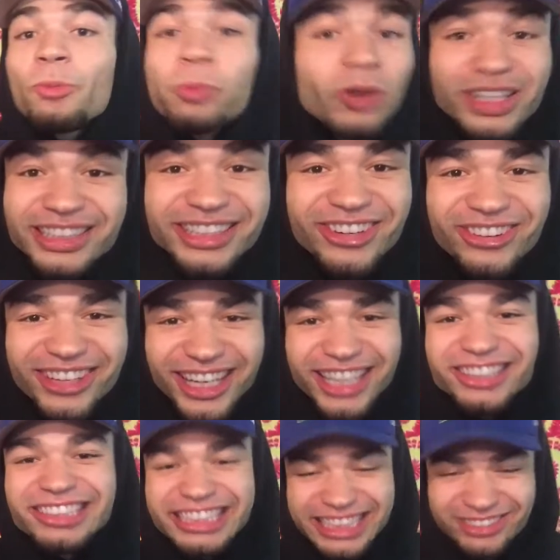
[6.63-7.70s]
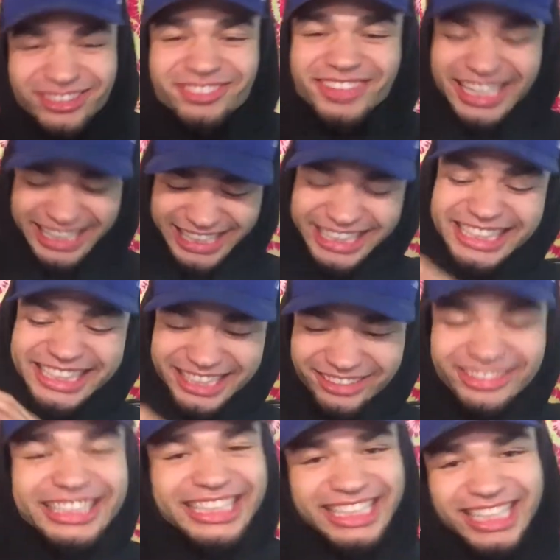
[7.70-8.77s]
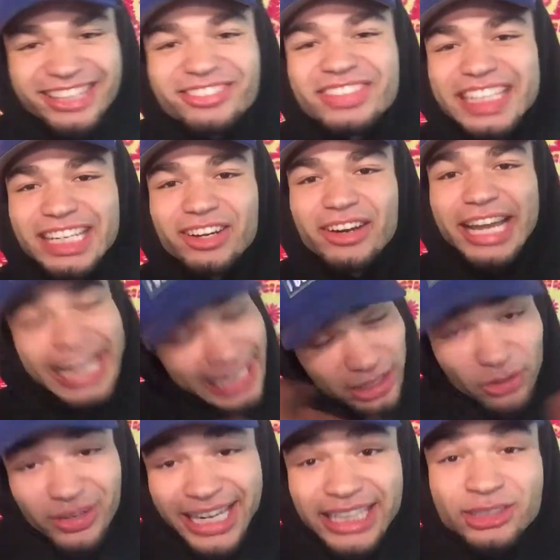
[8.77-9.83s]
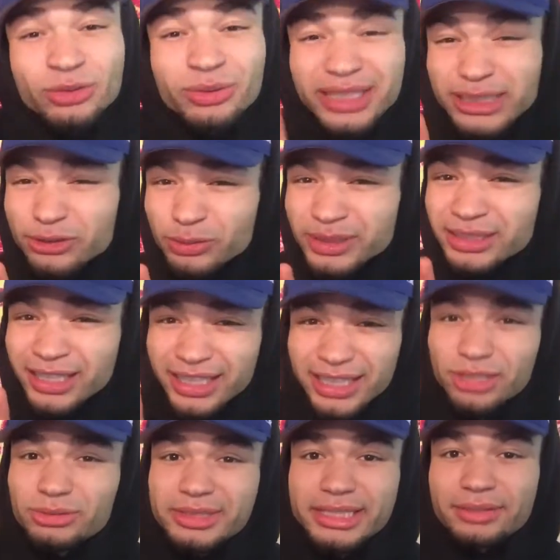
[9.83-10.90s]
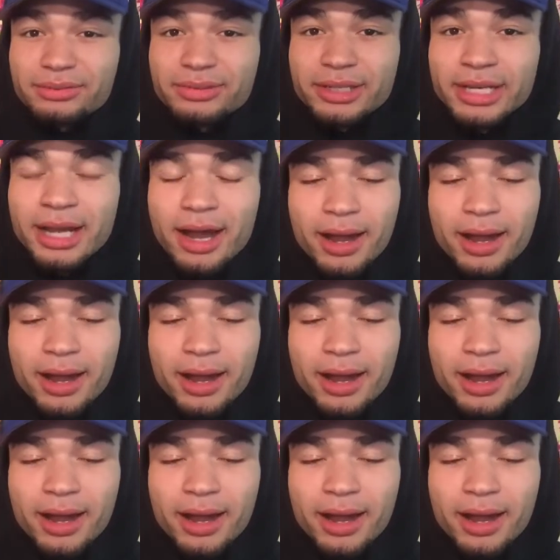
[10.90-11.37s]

What's going on, GT? We're back at it again with another video. And okay, so this one's a little different.